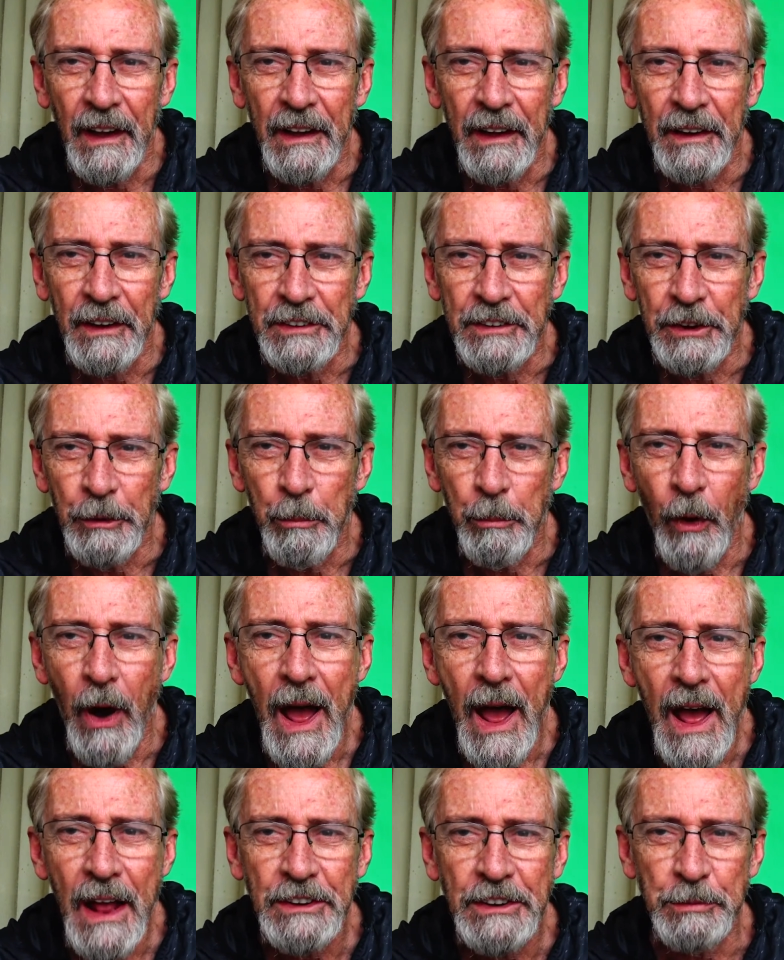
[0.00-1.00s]
In a
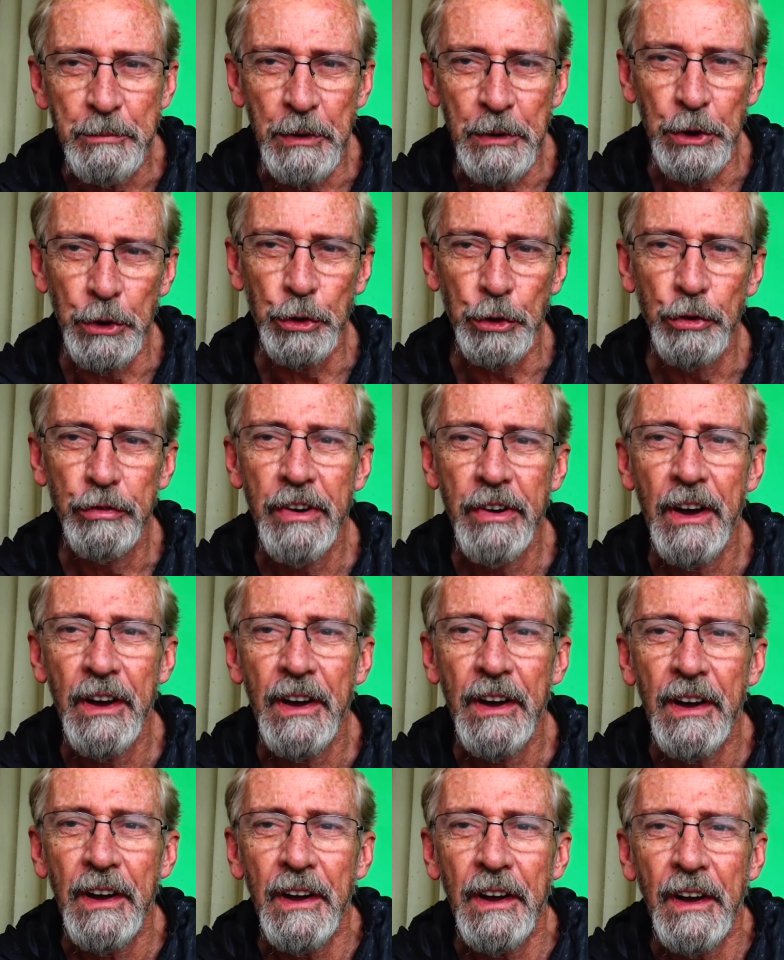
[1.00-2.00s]
surprise move,
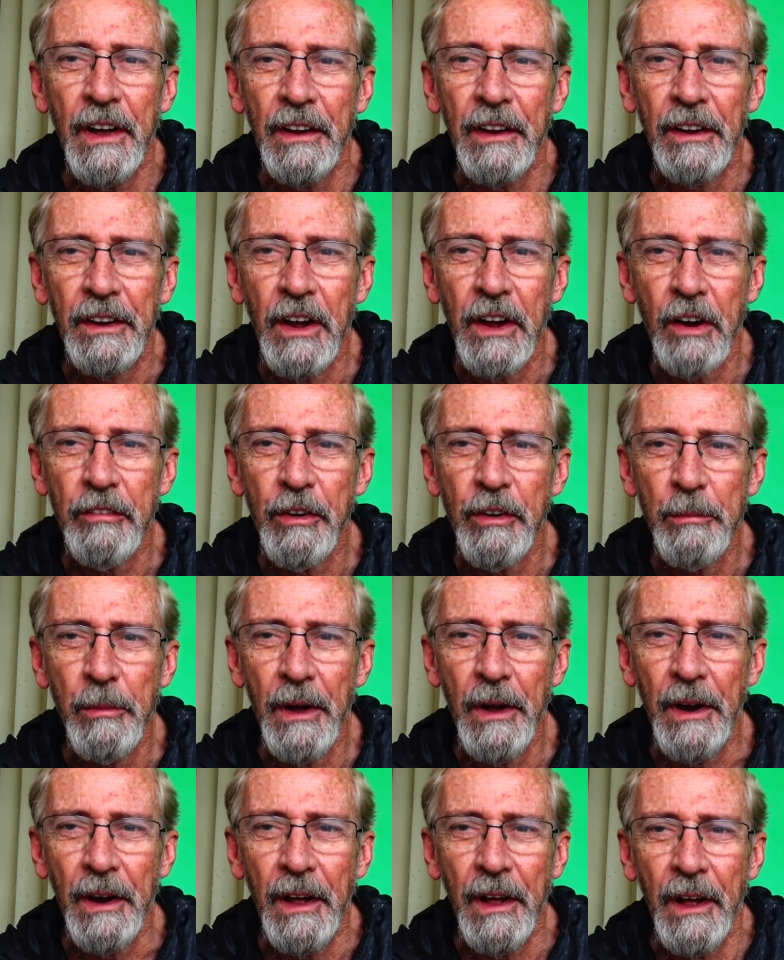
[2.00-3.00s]
the
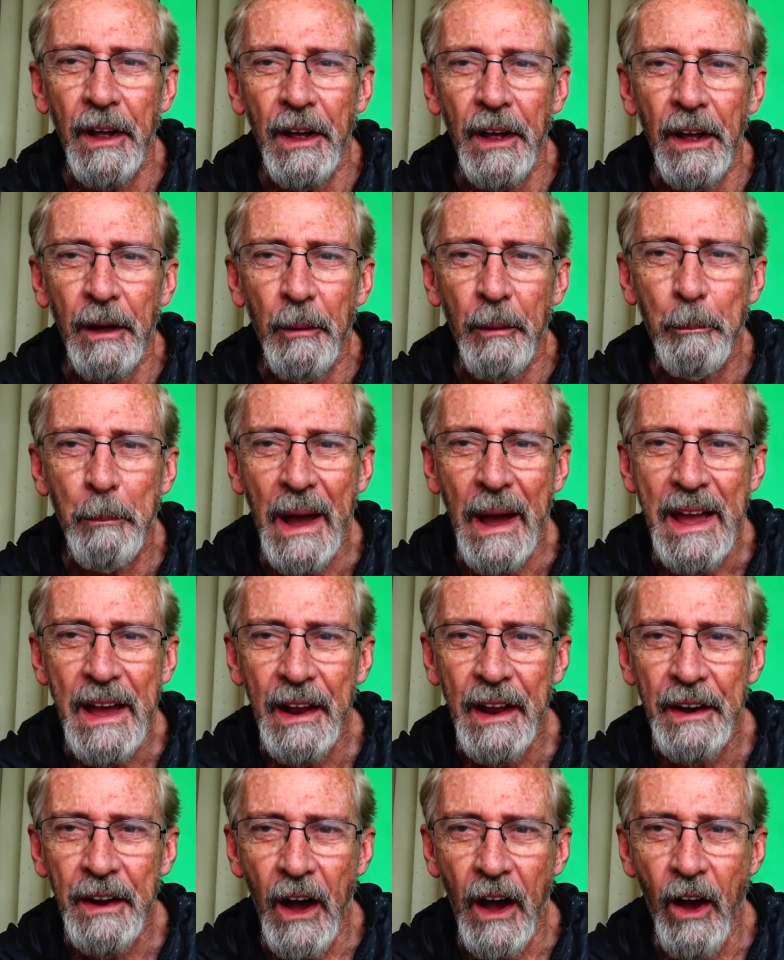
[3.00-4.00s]
government
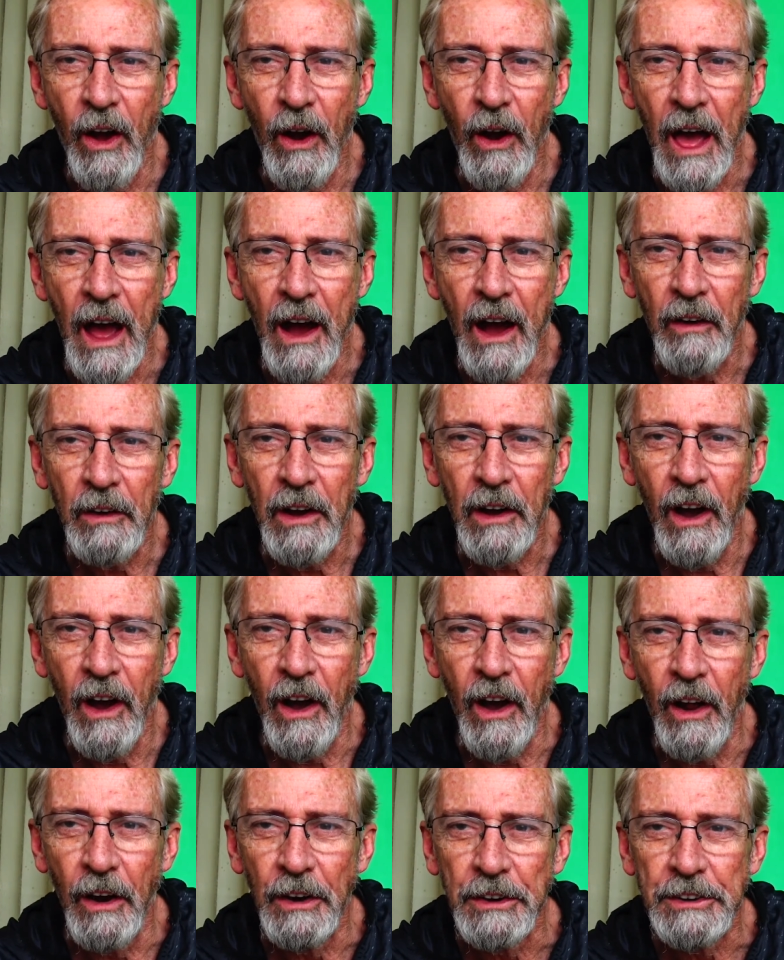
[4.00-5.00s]
banned all
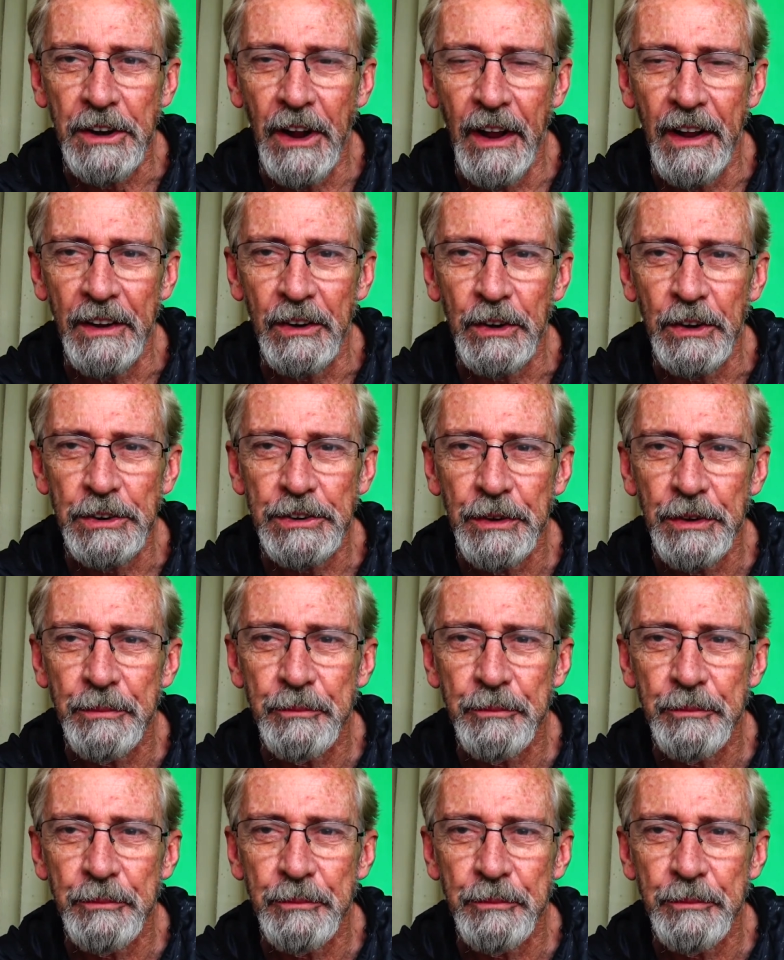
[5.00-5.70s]
alcohol sales